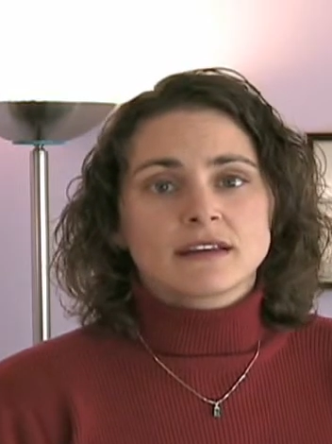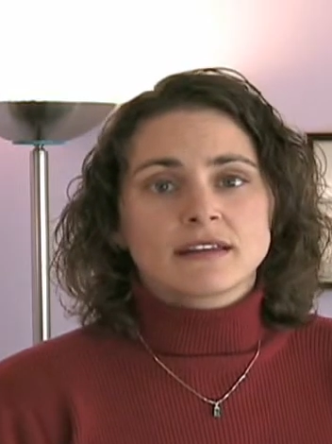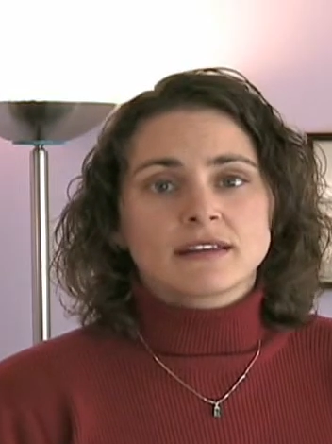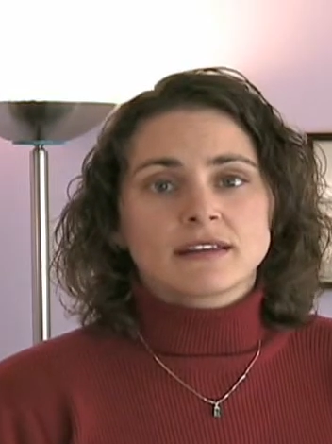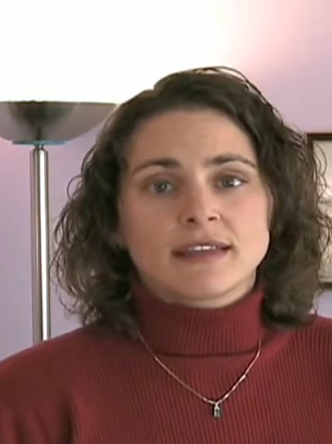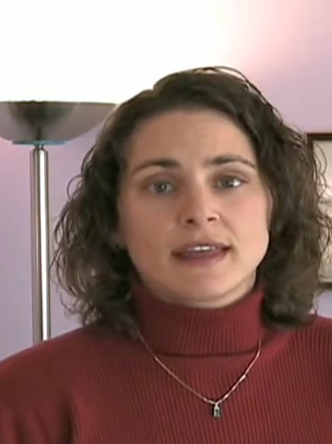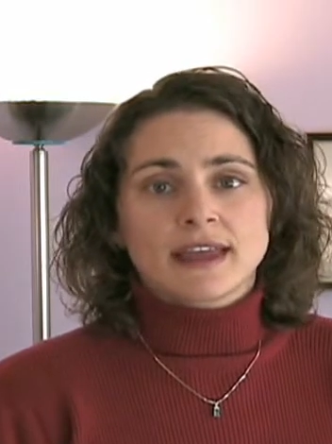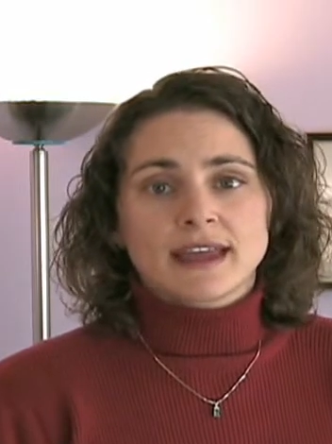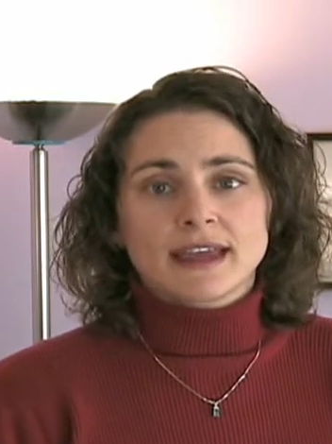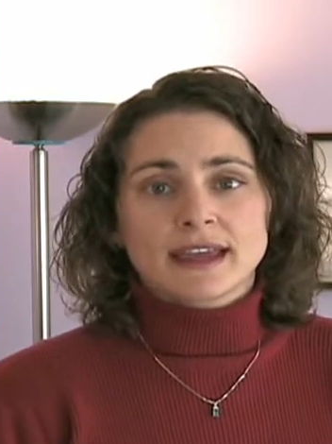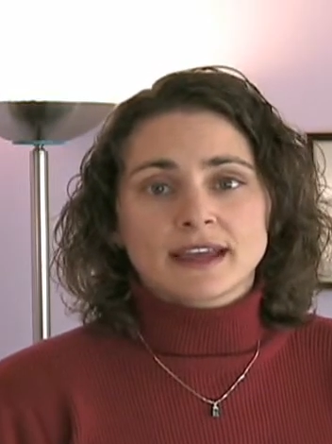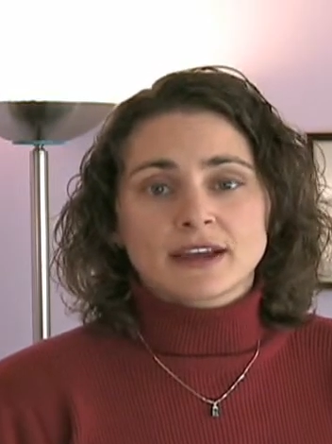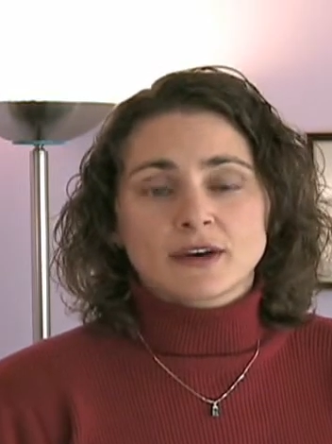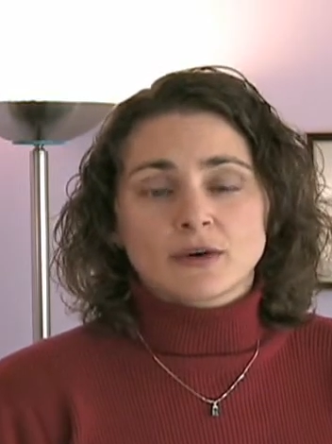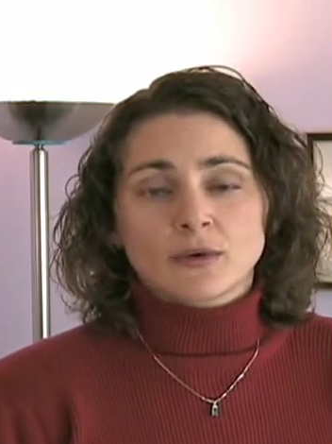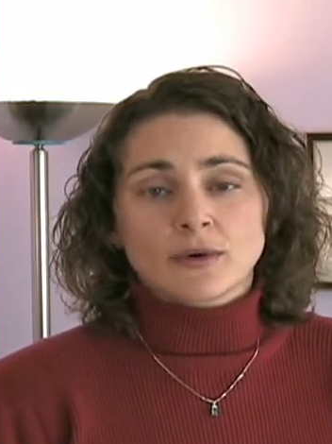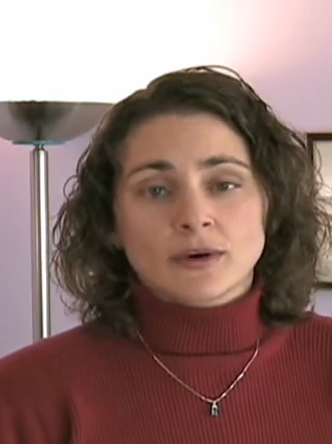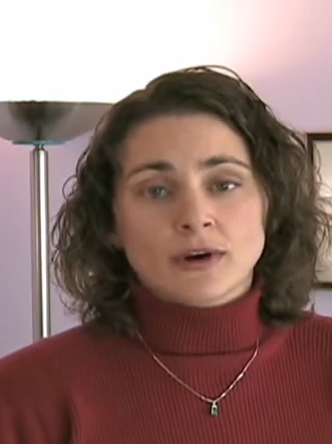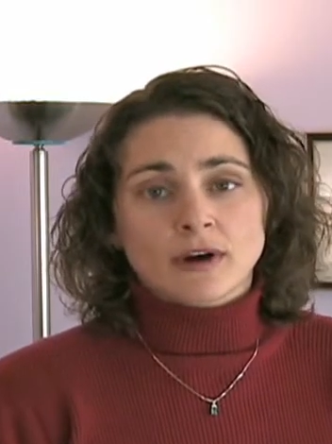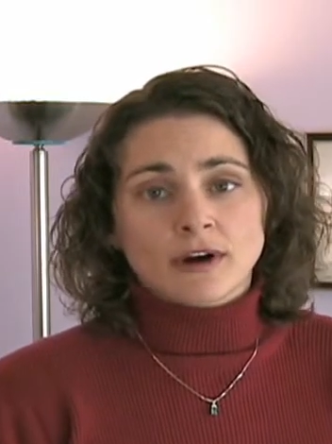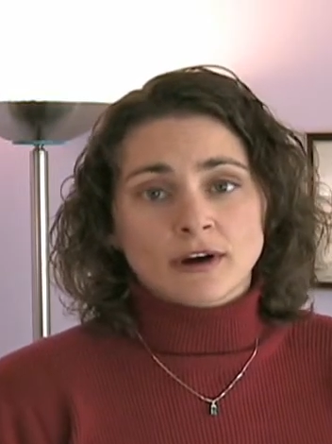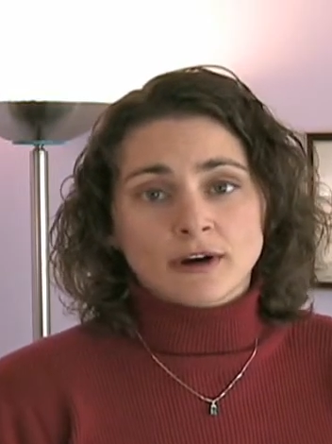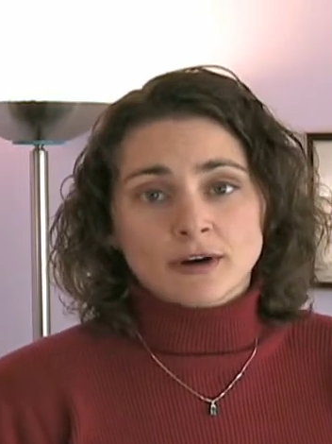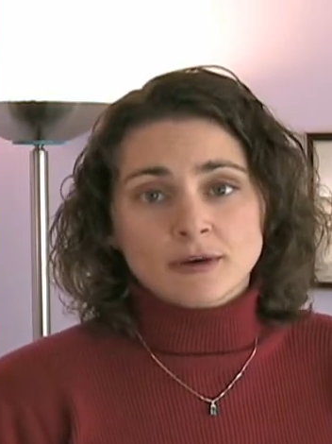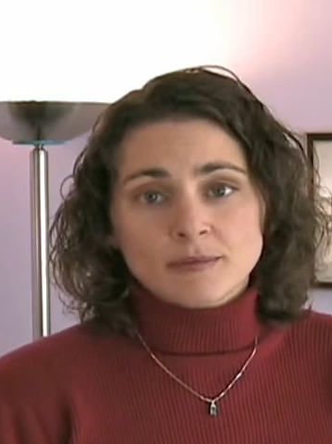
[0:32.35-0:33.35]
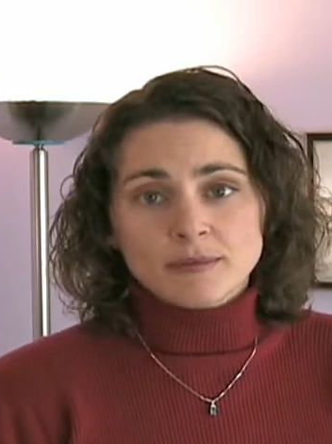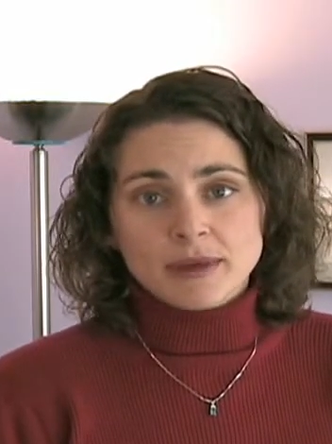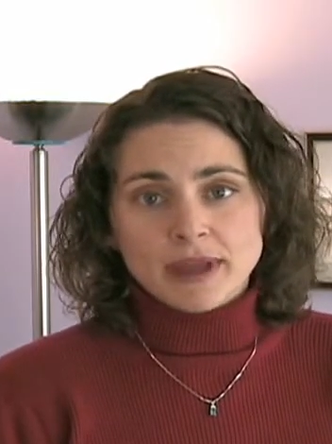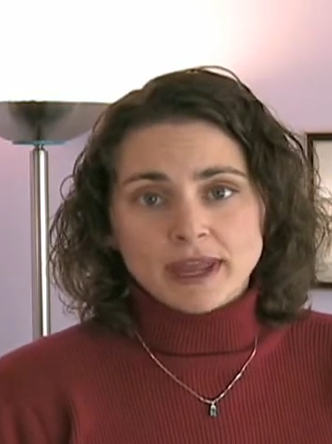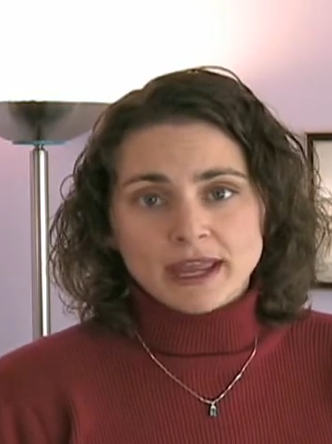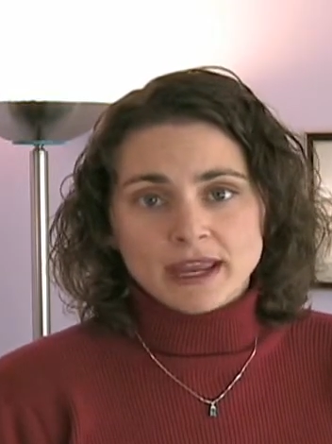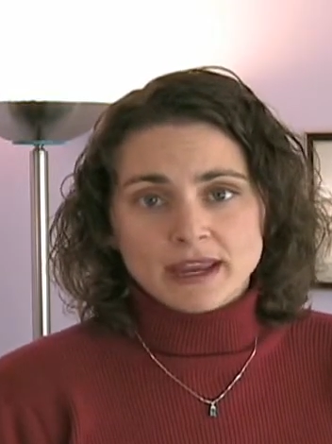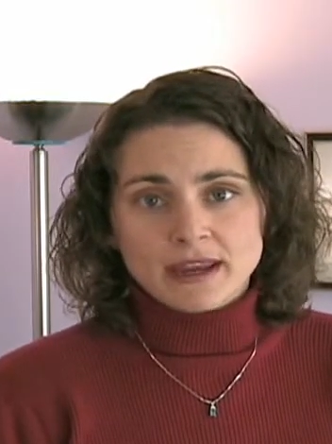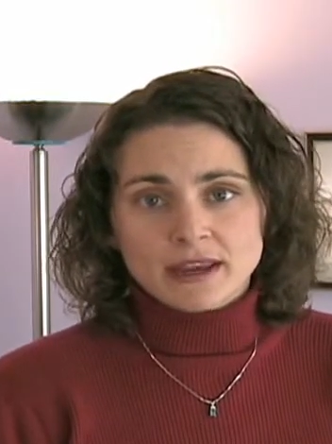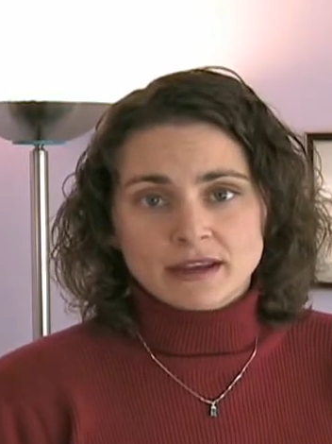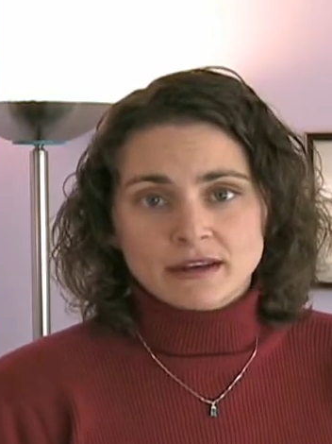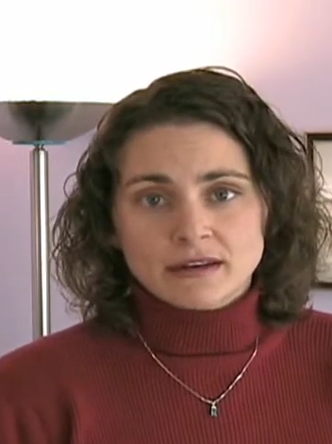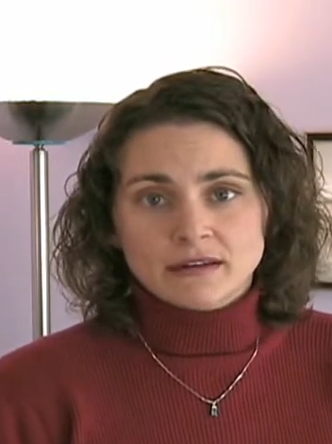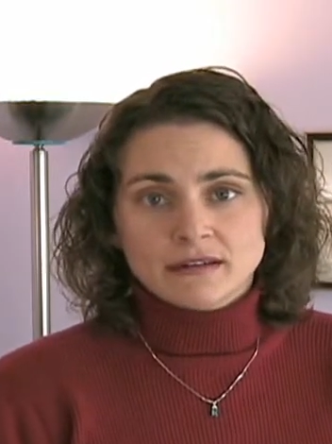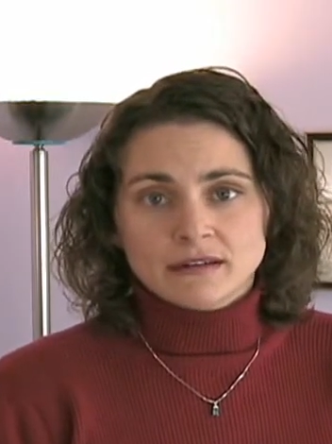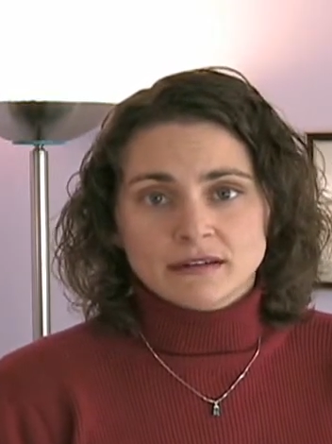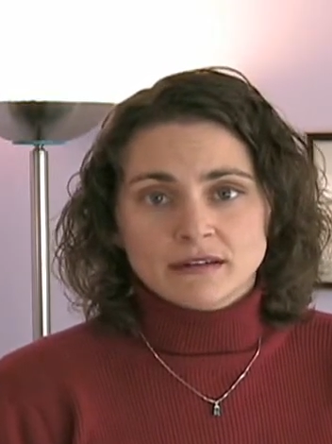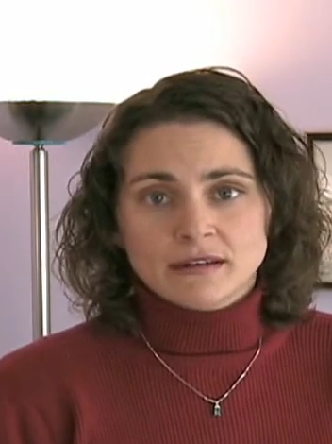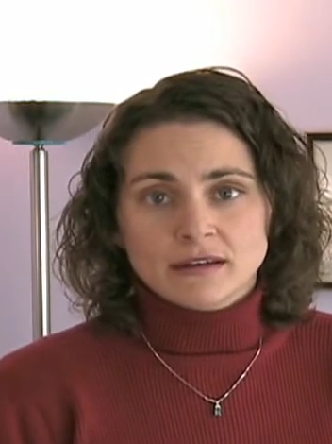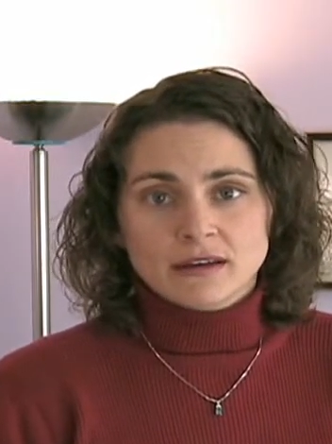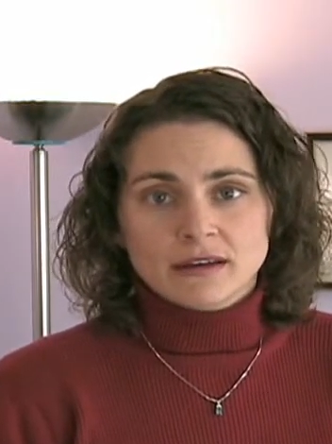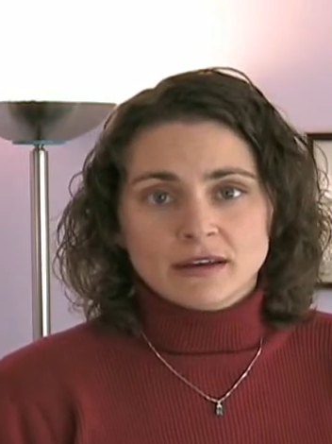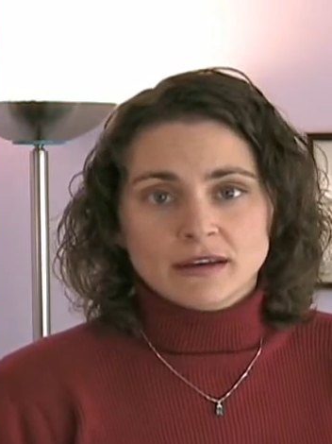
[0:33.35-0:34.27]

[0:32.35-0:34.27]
leg or arm pain,